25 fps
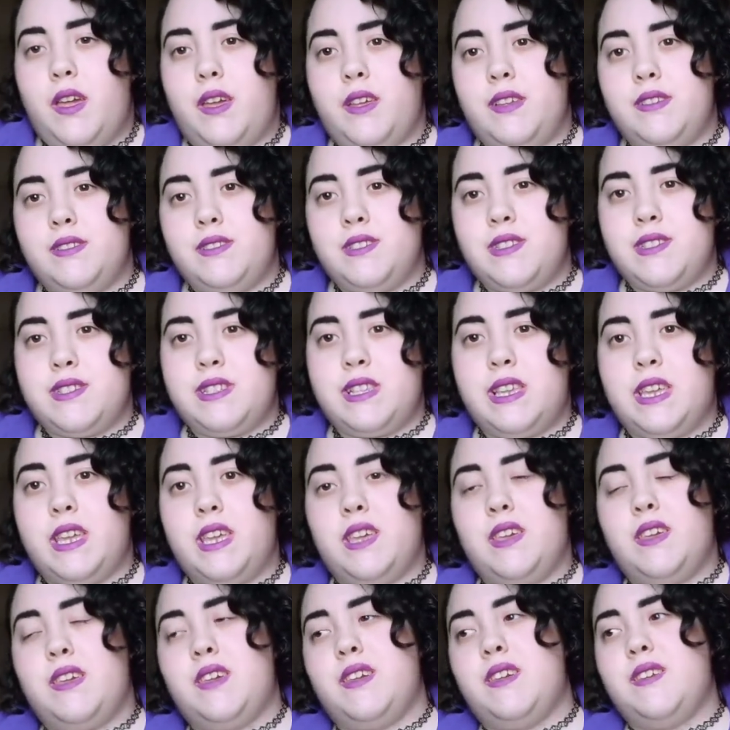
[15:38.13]
And just
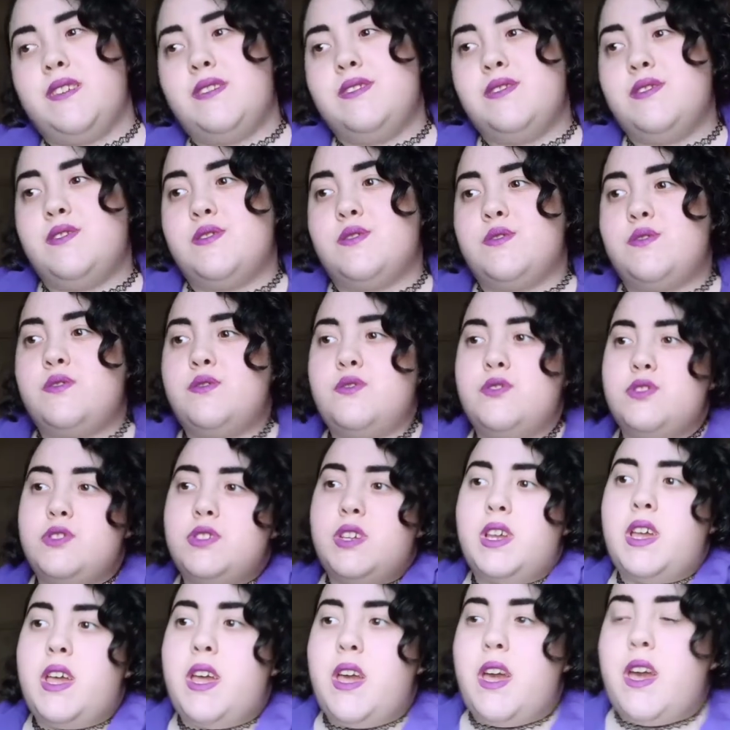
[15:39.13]
like in school,
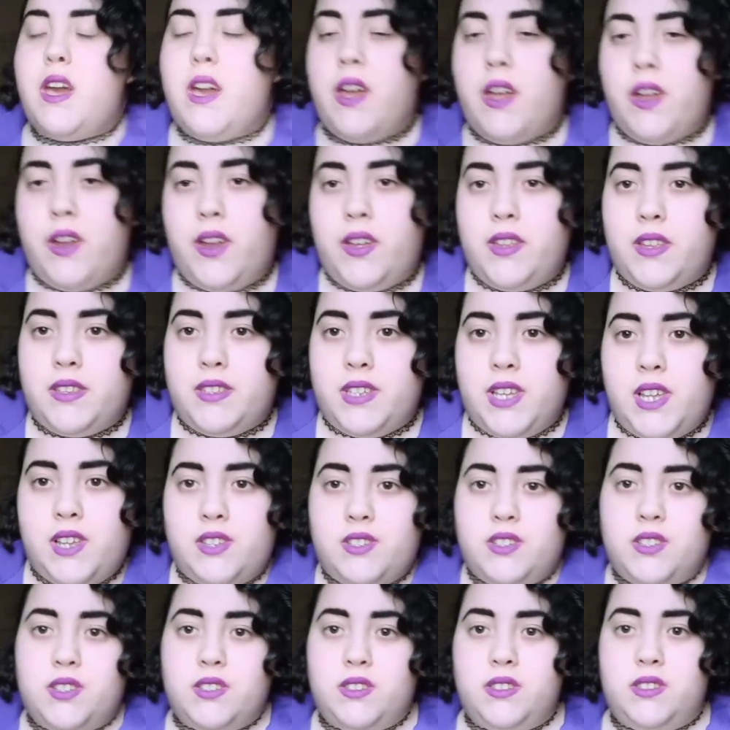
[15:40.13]
I heard a
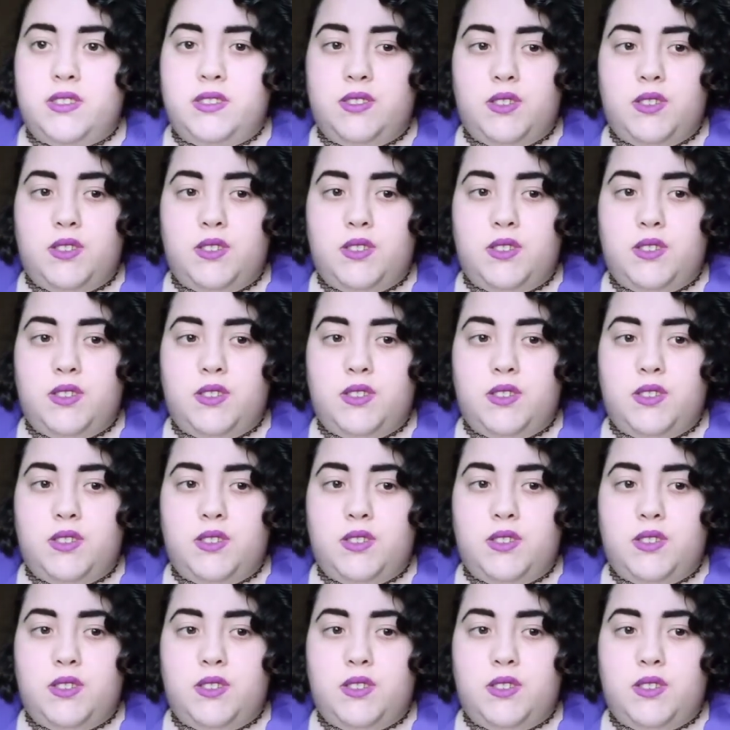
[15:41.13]
teacher